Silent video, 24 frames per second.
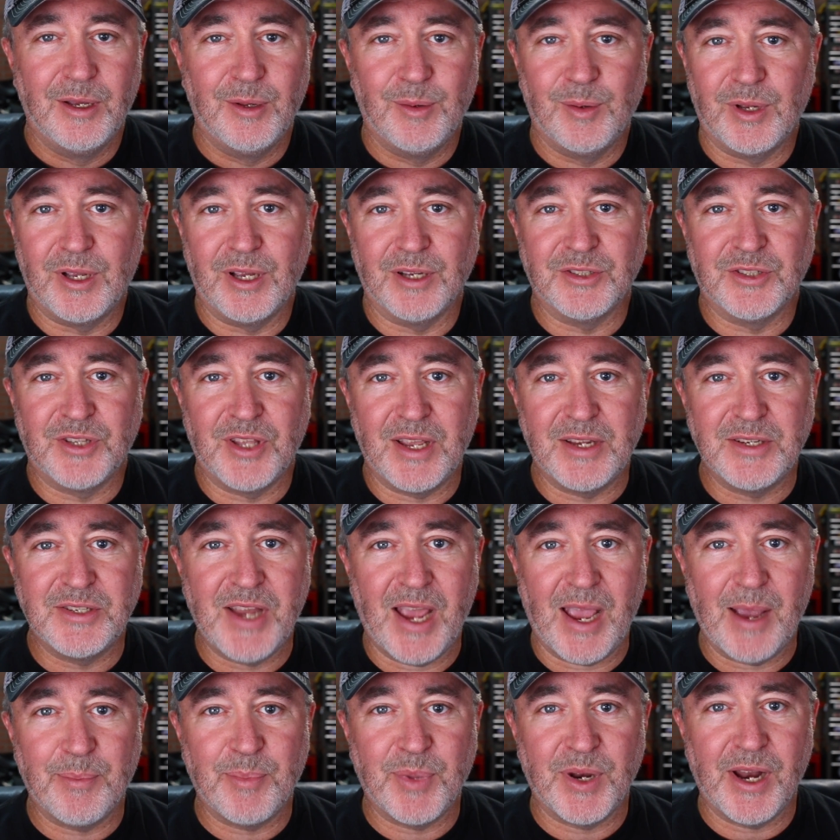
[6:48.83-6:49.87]
Because things
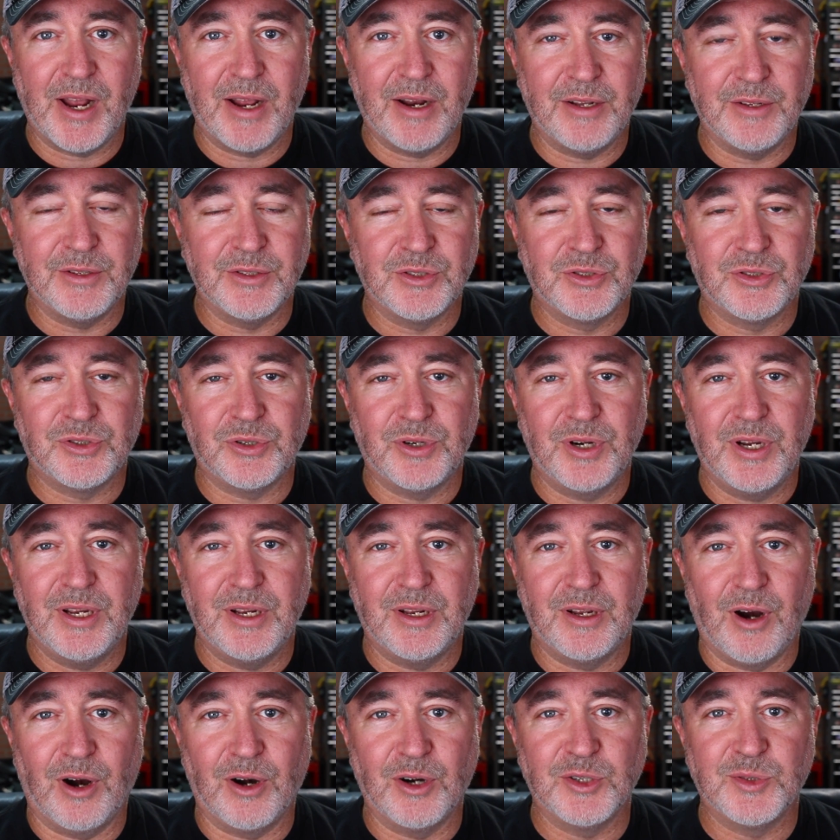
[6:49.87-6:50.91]
happen out on the street,
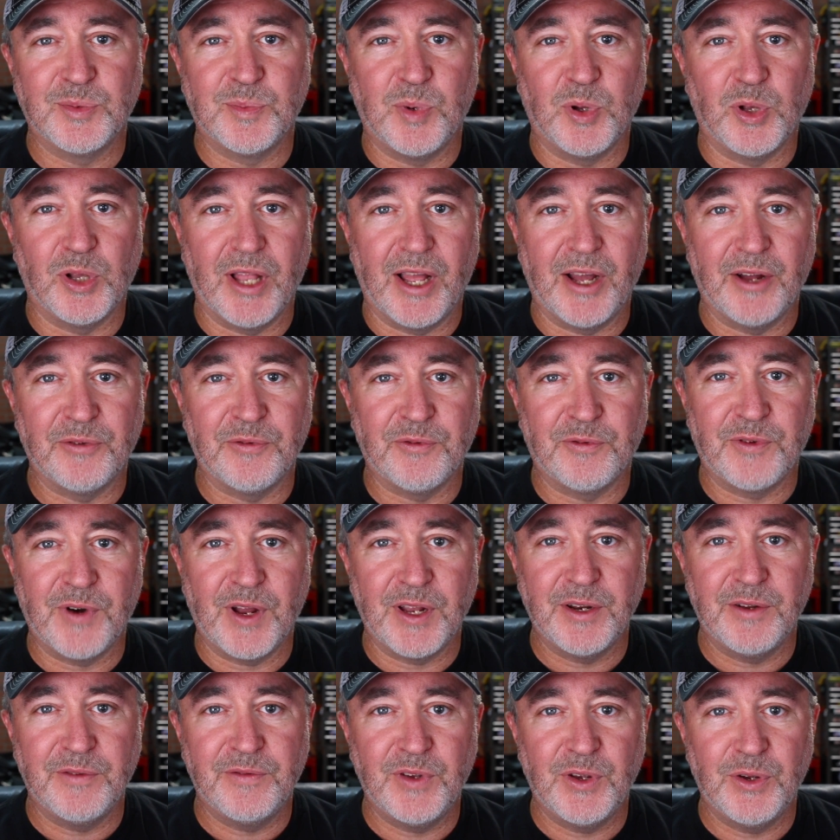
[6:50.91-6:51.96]
cars pull out in
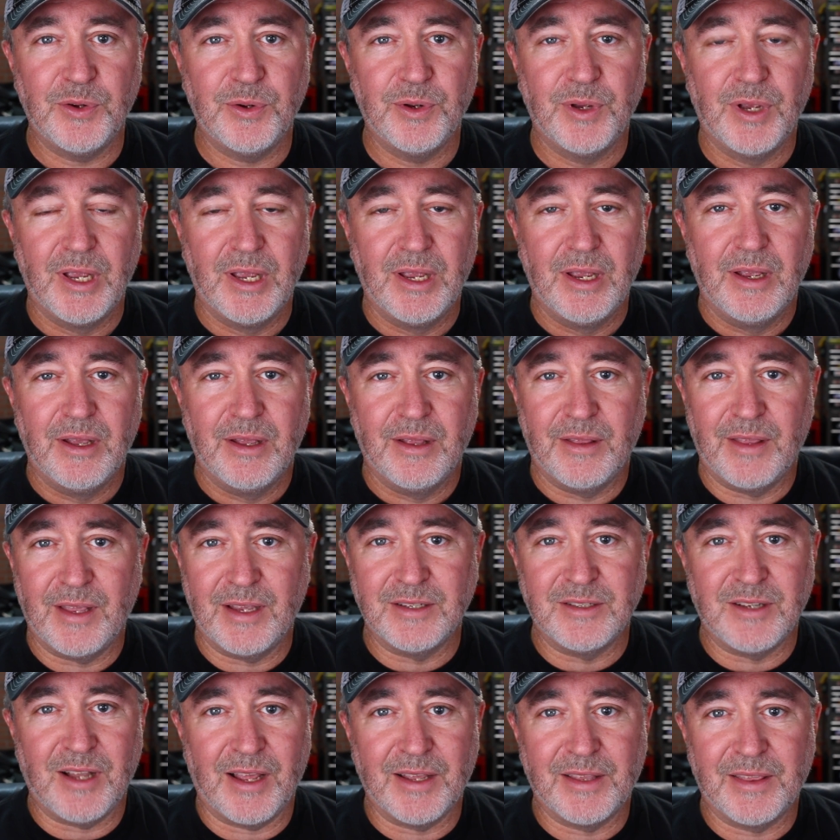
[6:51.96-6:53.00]
front of you,
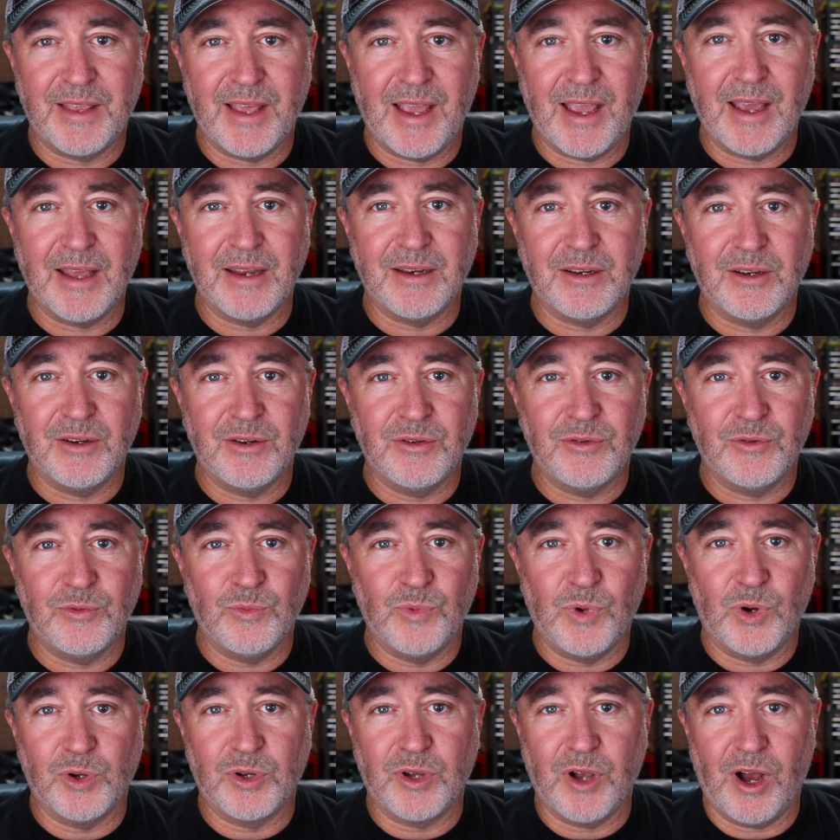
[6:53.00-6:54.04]
things like that
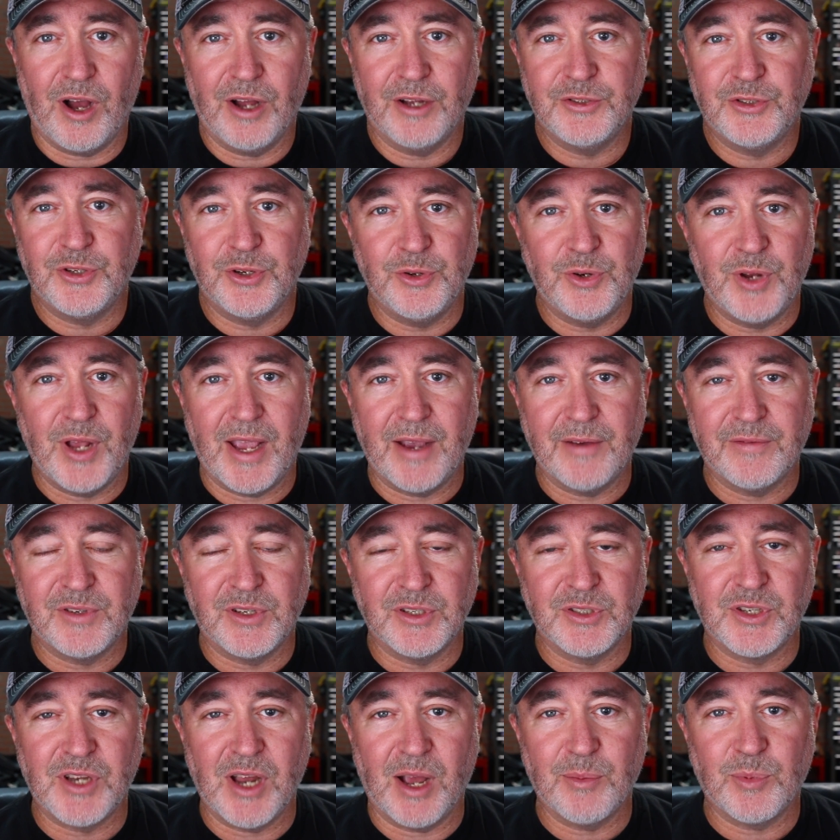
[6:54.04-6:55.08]
will cause you to have to
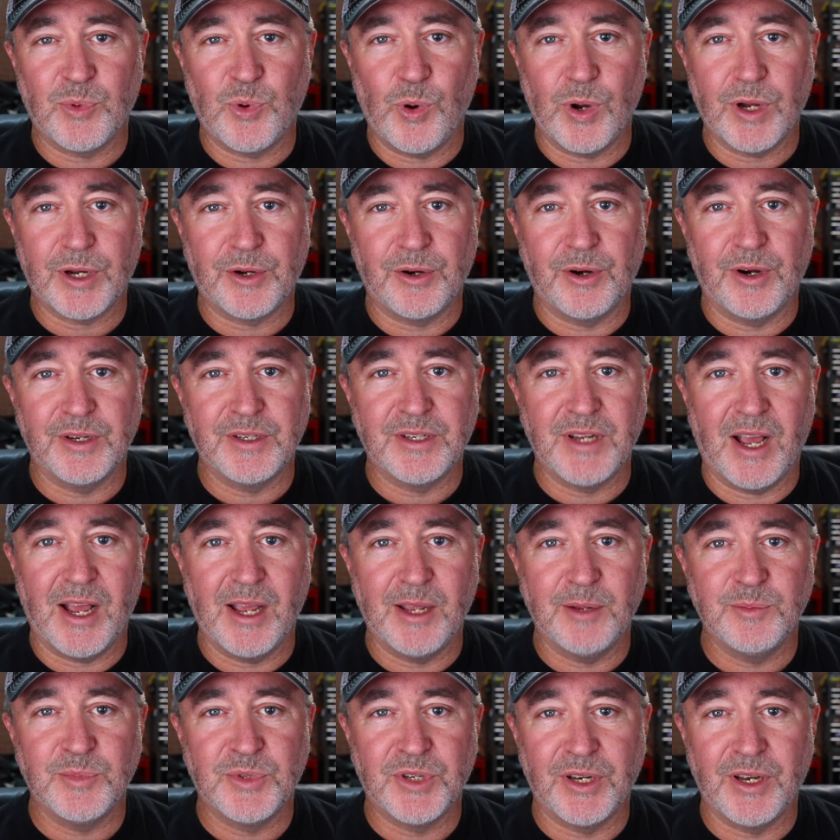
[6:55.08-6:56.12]
stop quicker at
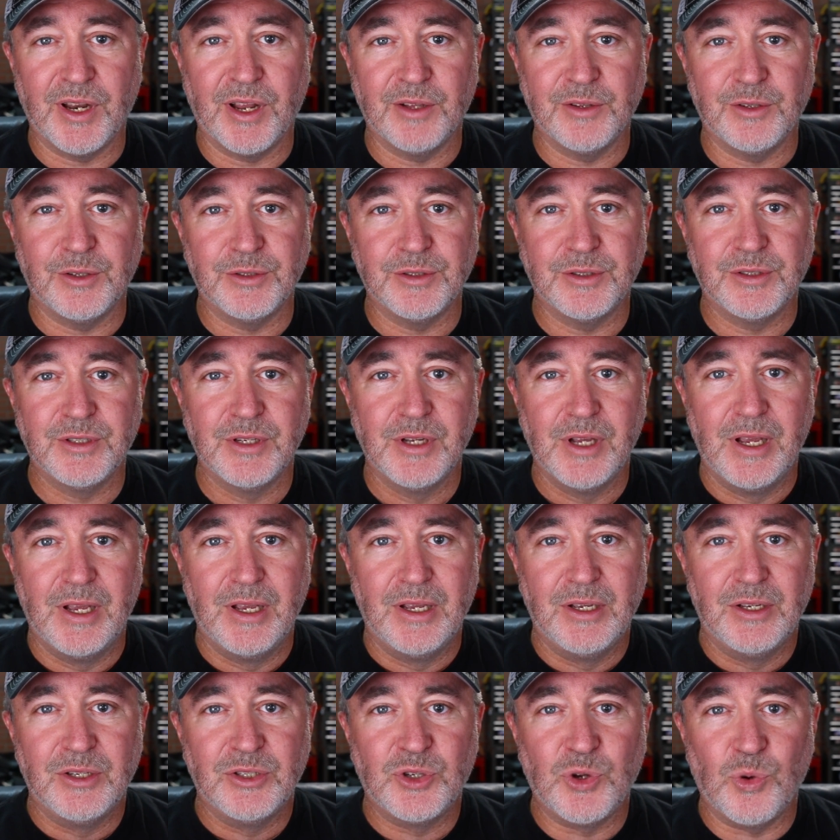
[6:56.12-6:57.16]
times than others.
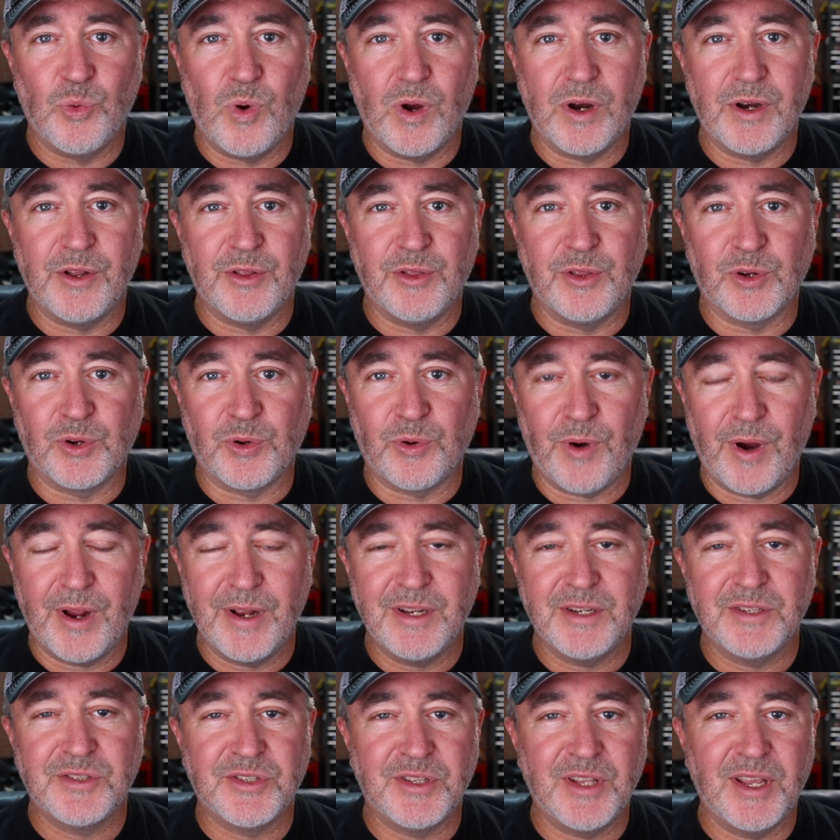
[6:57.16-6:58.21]
So one of the
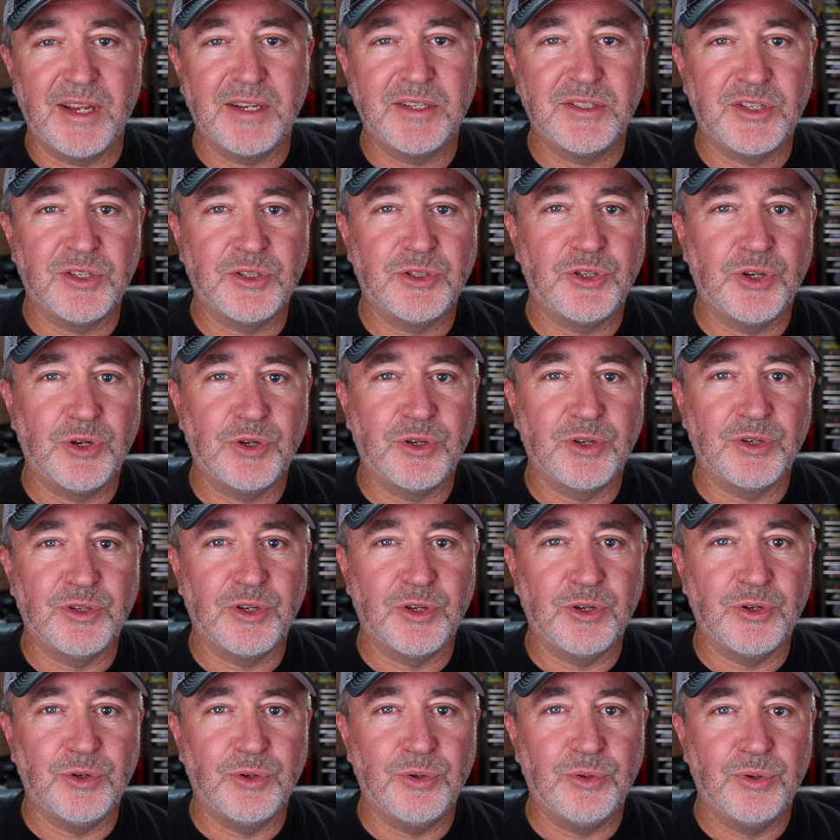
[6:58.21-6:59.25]
greatest things that you can
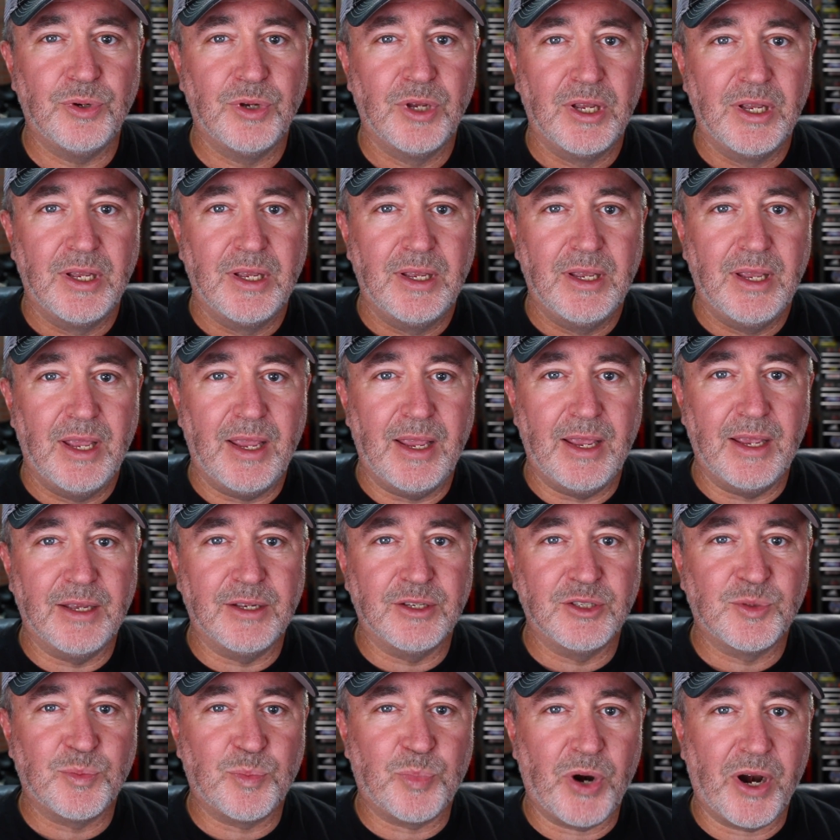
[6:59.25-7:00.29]
do
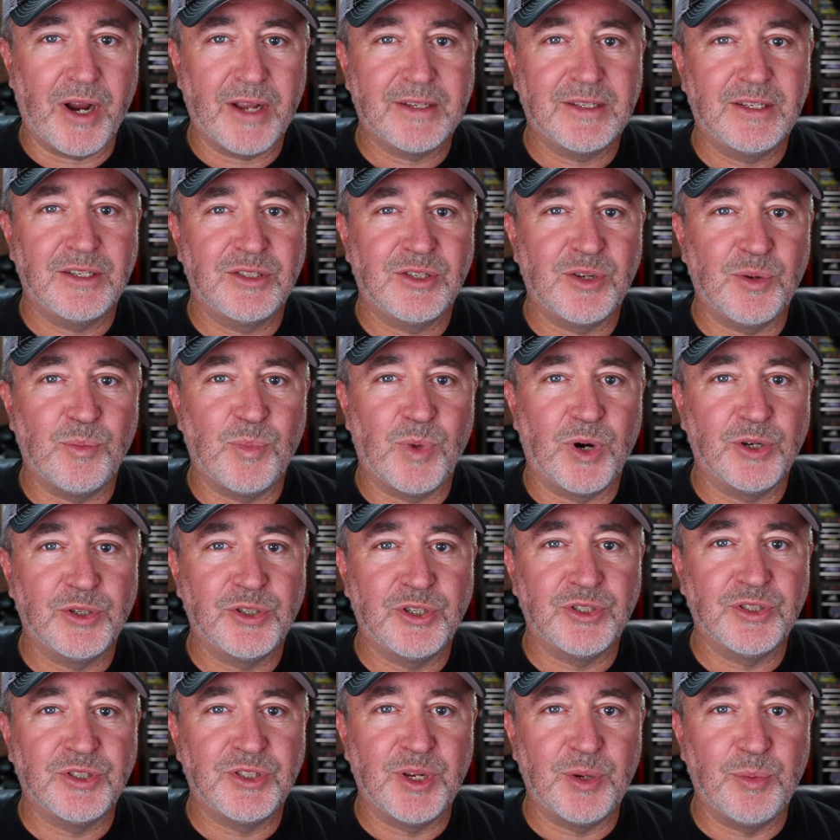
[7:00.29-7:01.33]
is practice
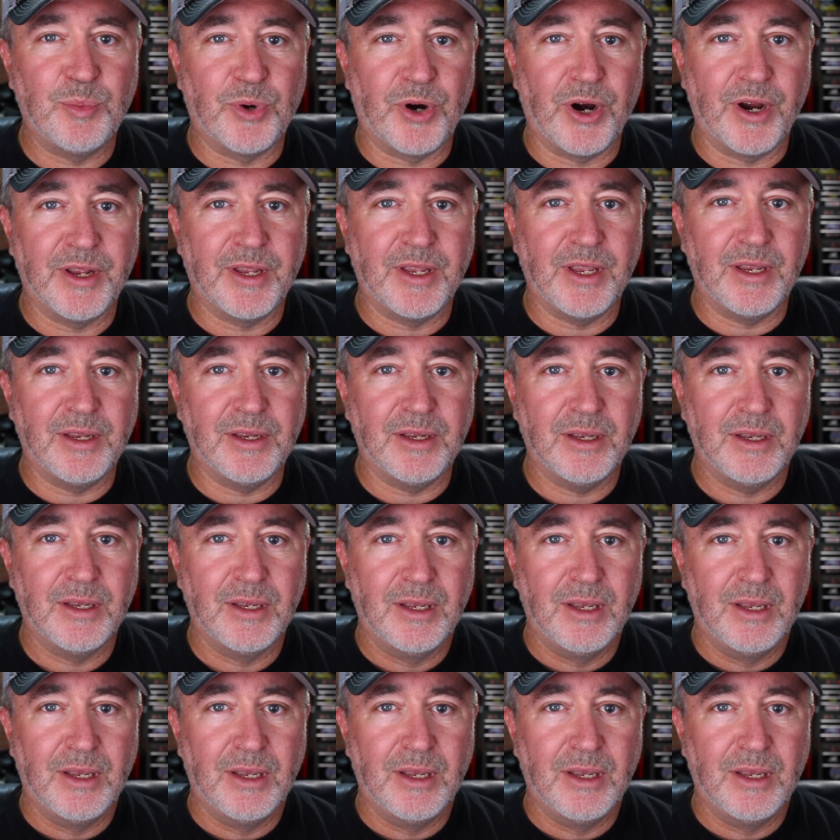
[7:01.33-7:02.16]
emergency braking.